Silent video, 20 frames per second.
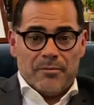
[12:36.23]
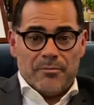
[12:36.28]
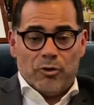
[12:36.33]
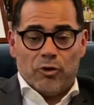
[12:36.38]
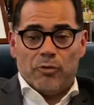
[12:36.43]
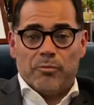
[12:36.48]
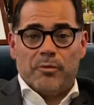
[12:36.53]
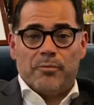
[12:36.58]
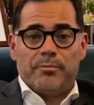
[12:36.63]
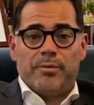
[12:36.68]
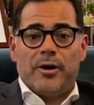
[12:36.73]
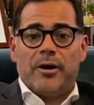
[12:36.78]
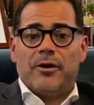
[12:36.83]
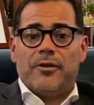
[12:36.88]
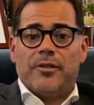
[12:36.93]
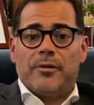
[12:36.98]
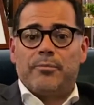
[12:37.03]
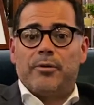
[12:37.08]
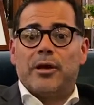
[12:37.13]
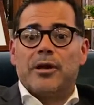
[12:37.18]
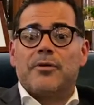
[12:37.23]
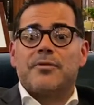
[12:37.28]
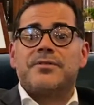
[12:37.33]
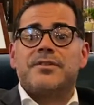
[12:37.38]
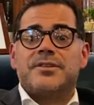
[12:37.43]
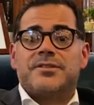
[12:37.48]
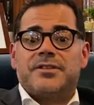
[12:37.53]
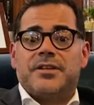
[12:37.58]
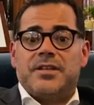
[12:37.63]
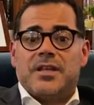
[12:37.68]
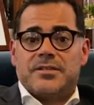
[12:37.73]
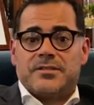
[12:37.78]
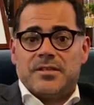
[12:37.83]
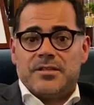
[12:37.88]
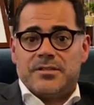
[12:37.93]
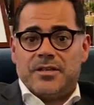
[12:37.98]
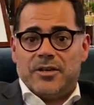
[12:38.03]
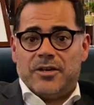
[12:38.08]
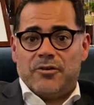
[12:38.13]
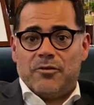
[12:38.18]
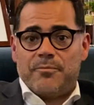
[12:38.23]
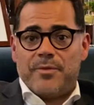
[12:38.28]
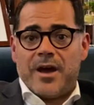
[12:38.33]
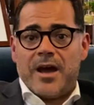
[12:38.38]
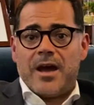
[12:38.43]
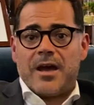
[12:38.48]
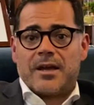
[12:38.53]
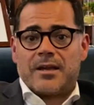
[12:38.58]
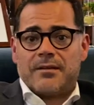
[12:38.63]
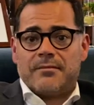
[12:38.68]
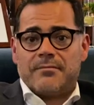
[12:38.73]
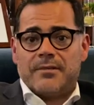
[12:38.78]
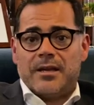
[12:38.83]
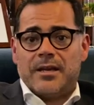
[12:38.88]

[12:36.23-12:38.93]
urban polo, the polo in the city at Centennial Park. Mm-hmm.